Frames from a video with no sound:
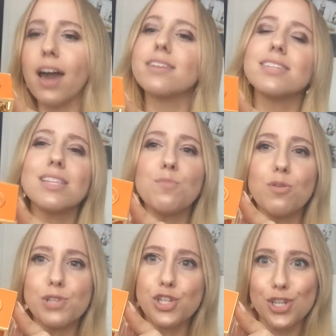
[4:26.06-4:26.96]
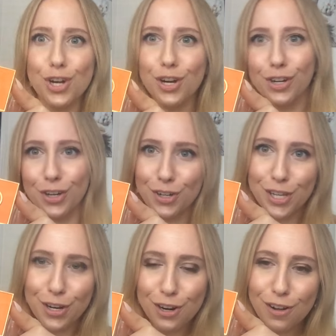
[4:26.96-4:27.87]
I'd say the more mature
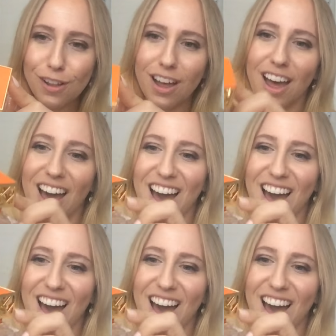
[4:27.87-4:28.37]
girly girl,